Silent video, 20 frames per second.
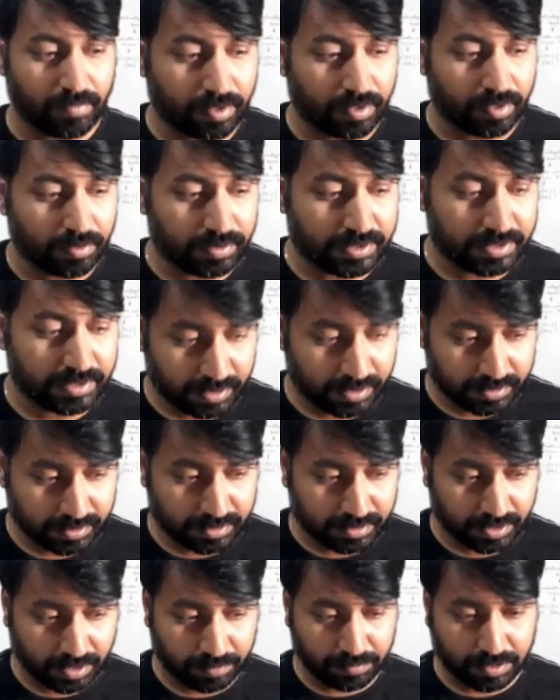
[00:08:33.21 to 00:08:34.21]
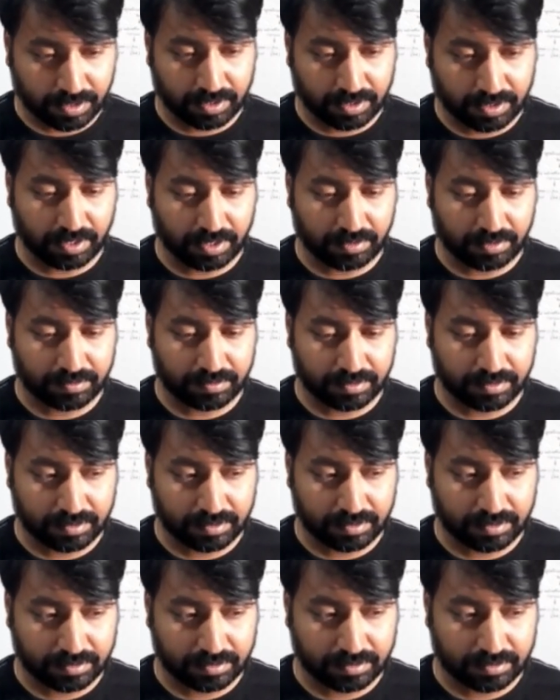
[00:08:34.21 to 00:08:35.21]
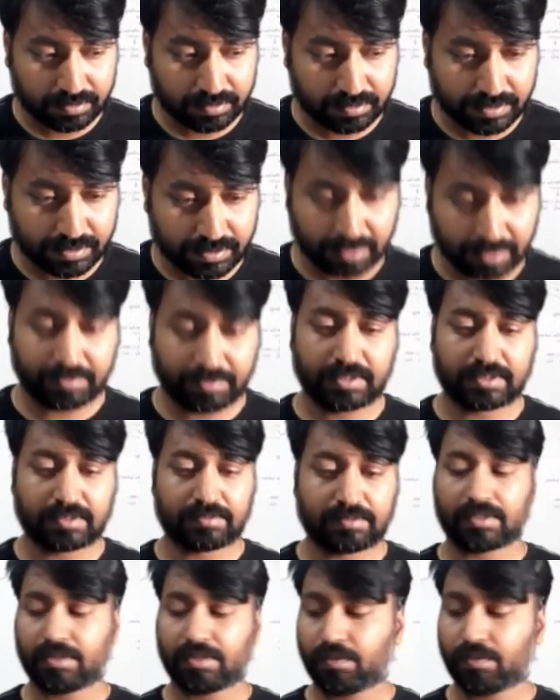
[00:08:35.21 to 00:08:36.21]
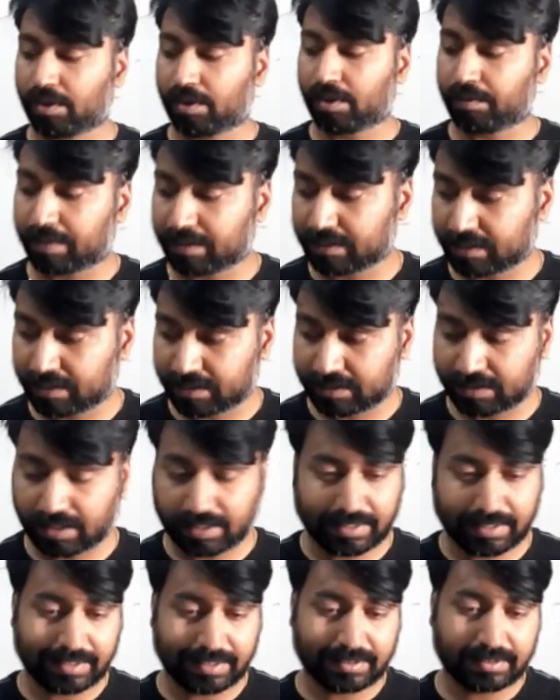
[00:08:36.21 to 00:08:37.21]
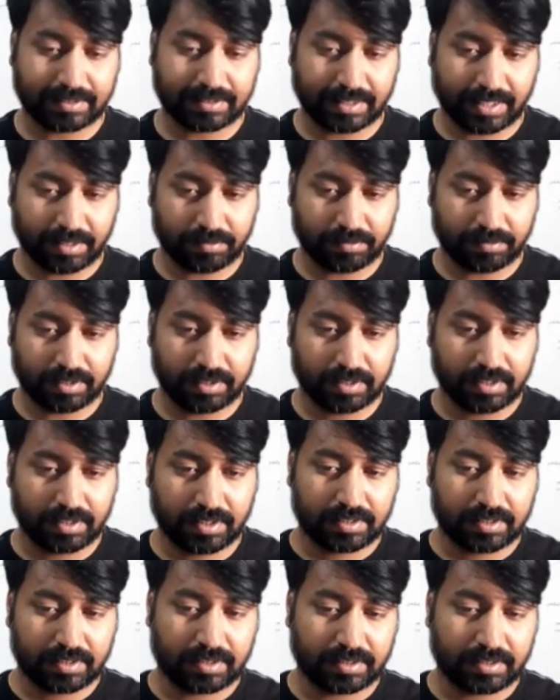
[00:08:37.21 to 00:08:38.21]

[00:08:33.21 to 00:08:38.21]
We'll see the same kind of definition for the volume percentage. That is the second one. That